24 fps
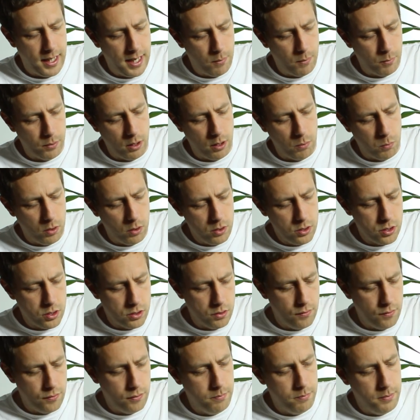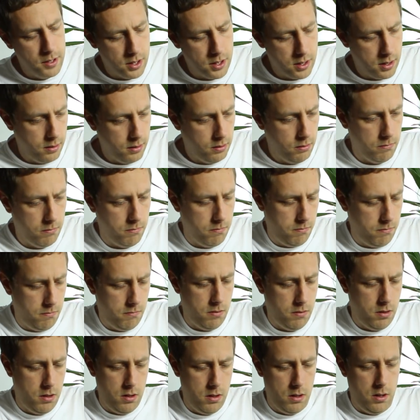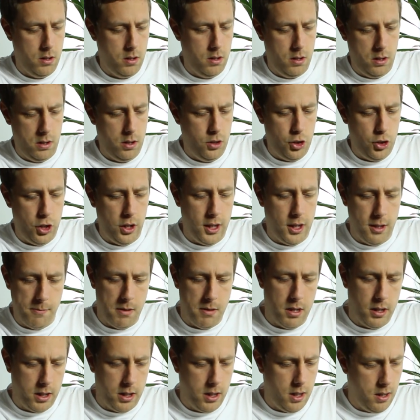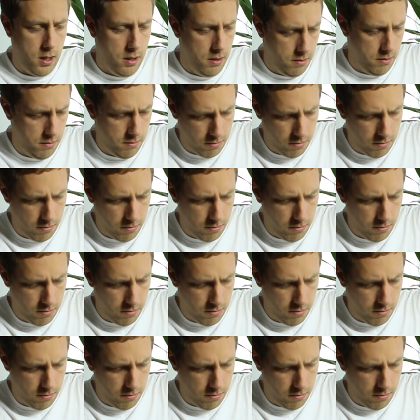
out what I want to from this little cheeky monkey.